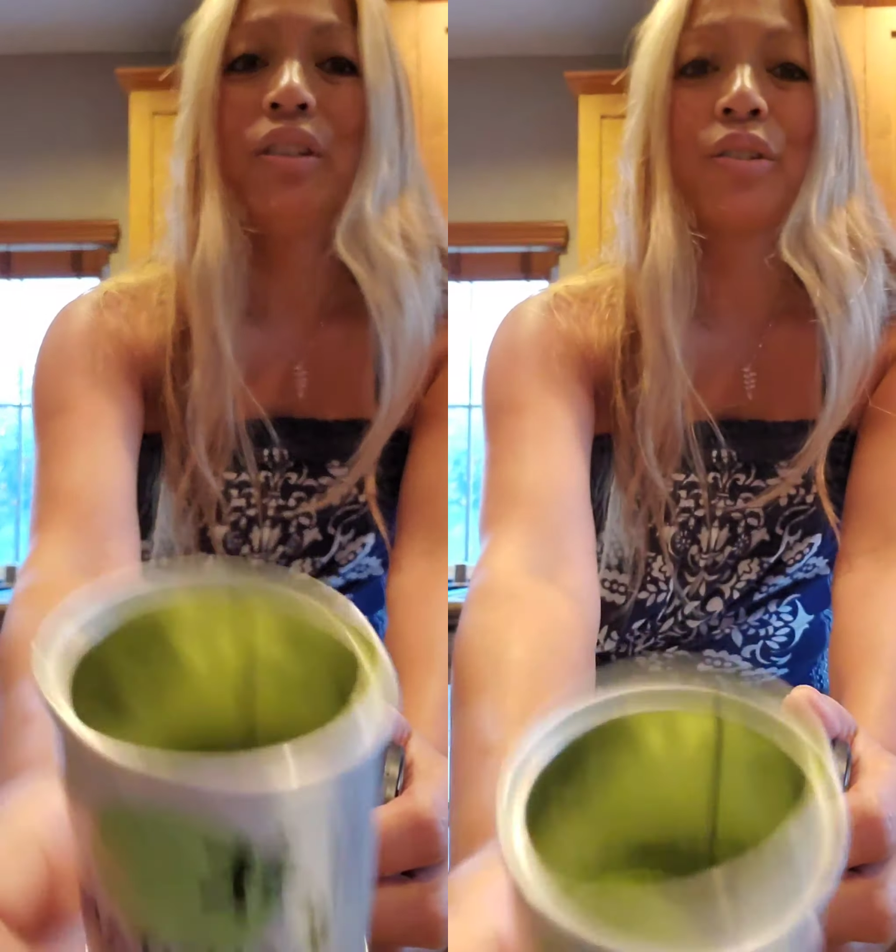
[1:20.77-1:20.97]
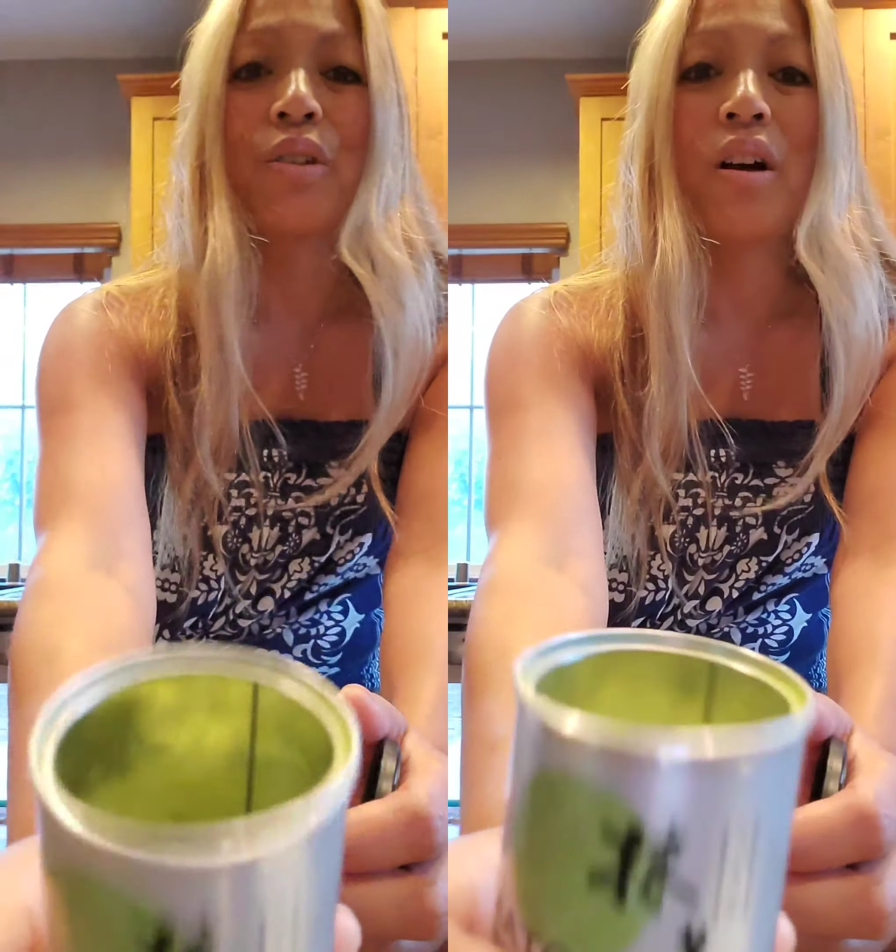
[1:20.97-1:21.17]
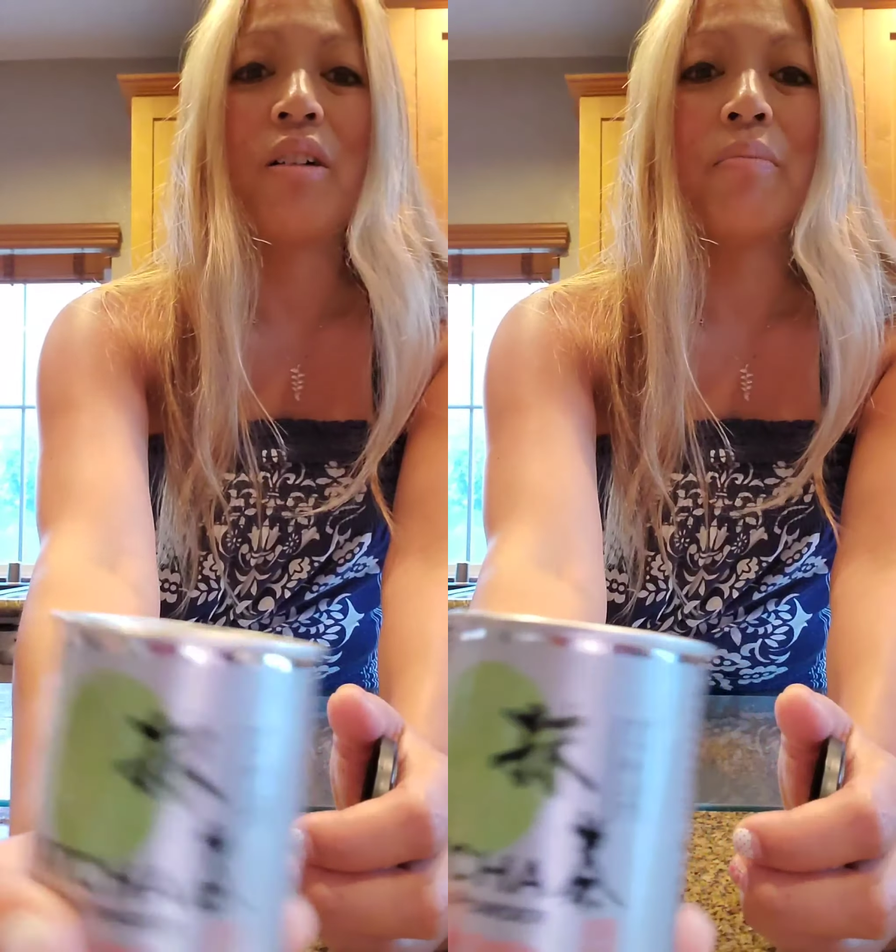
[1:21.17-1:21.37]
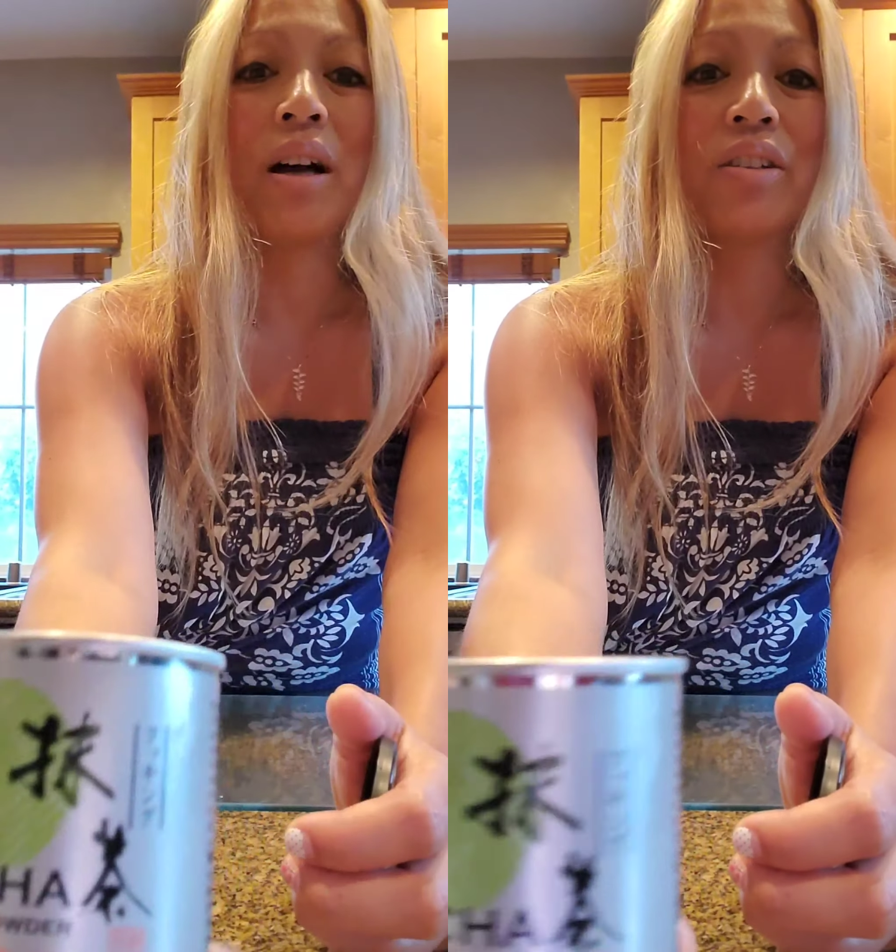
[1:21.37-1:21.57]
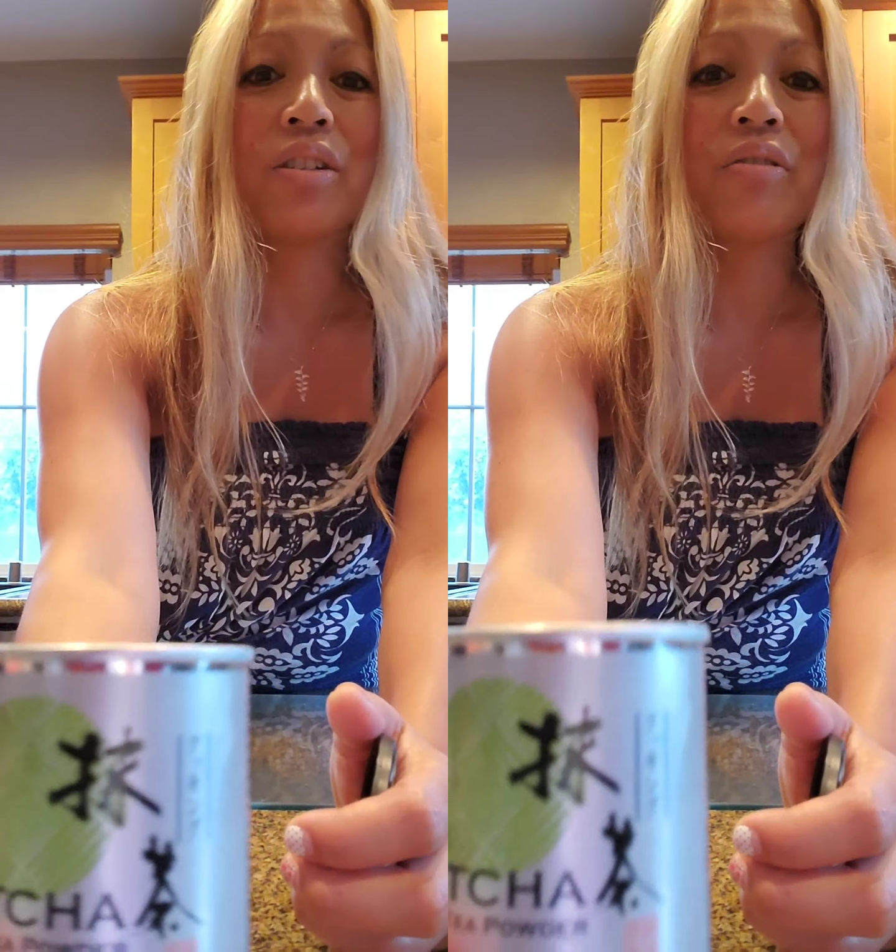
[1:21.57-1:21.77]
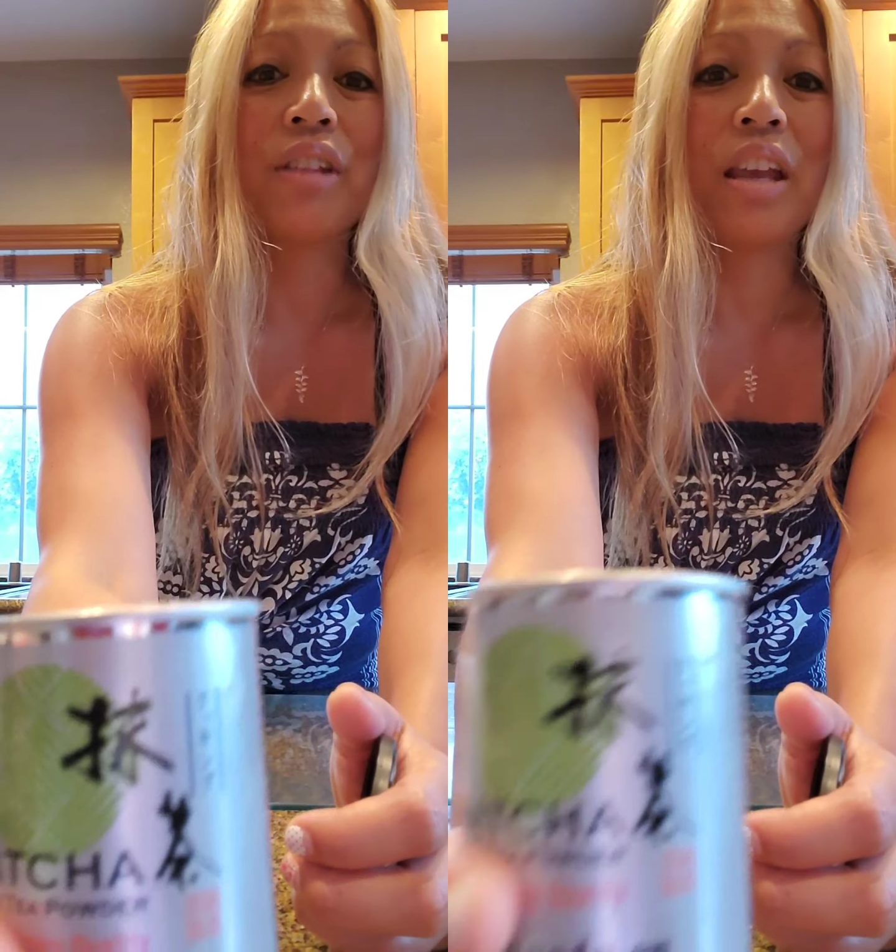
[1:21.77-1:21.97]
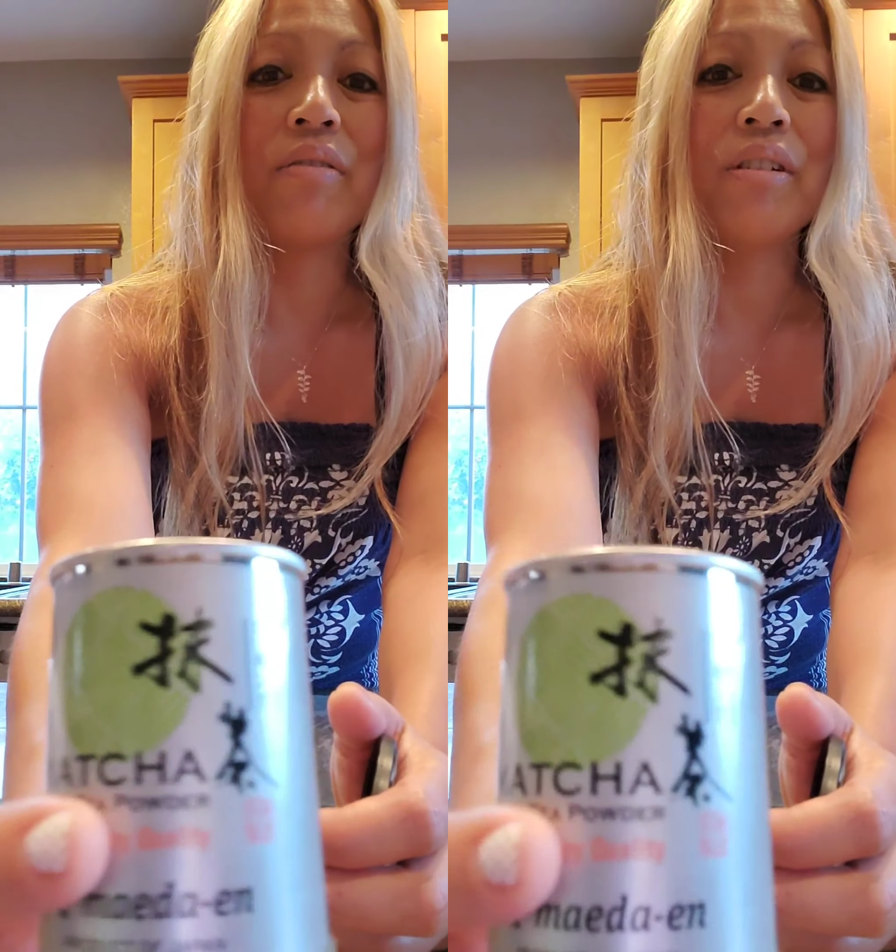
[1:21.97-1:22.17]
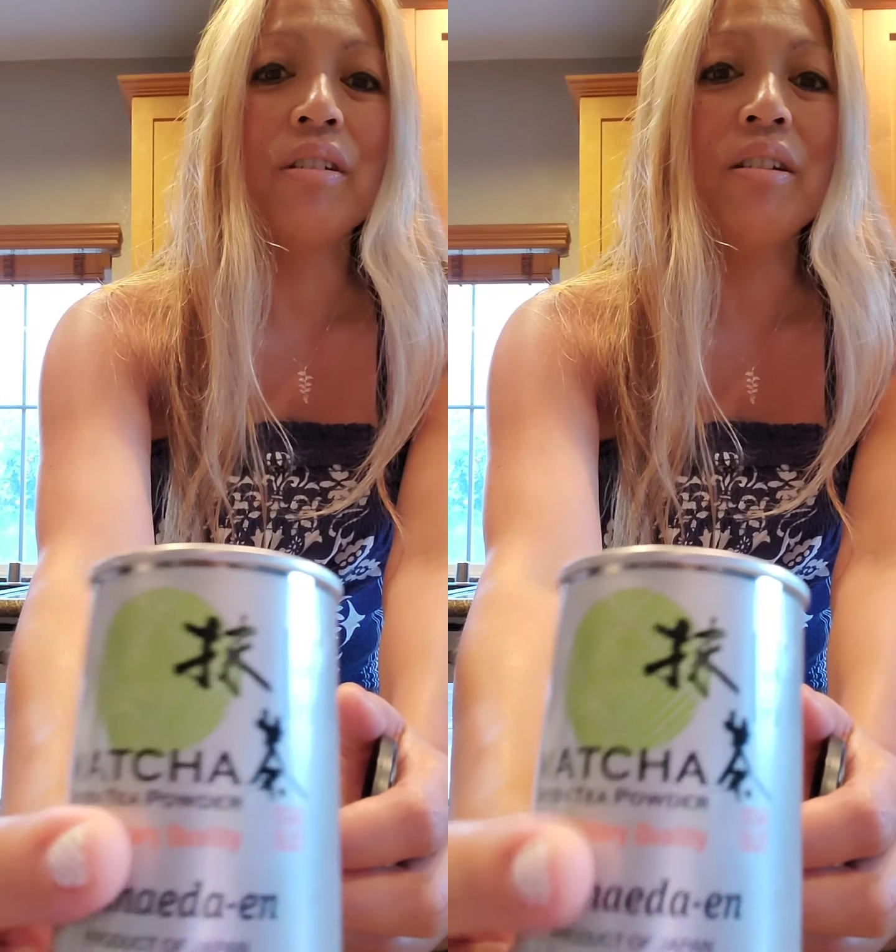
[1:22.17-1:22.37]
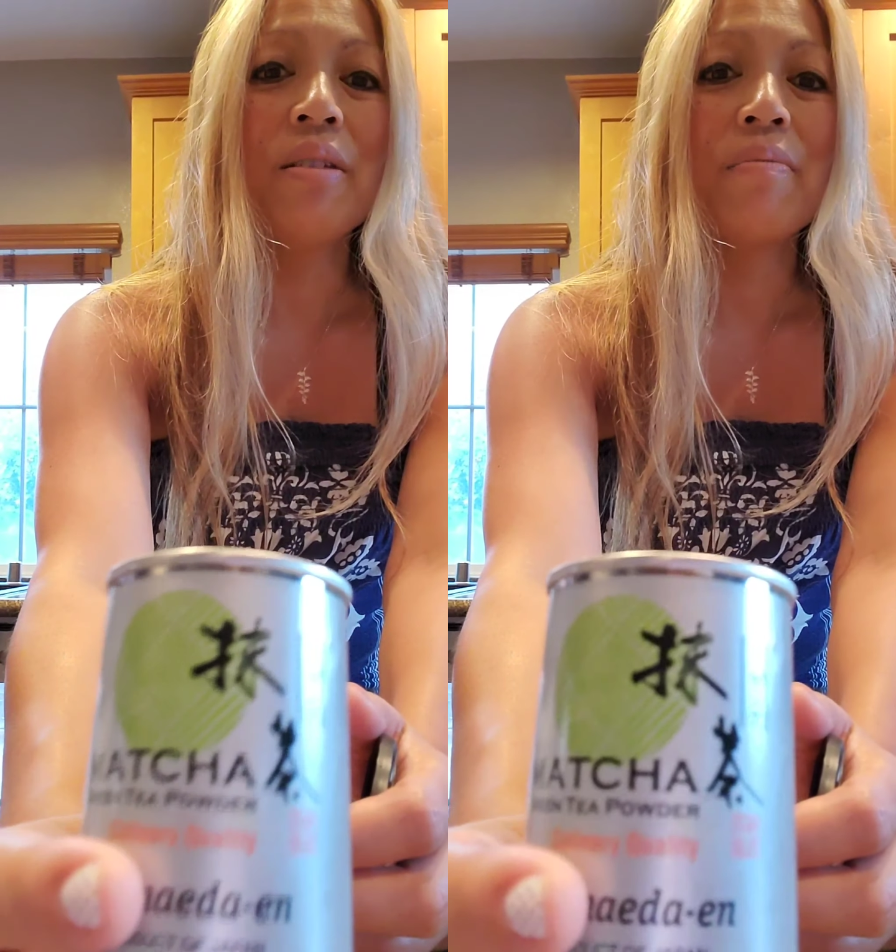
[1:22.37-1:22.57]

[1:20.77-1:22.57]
strong matcha flavor,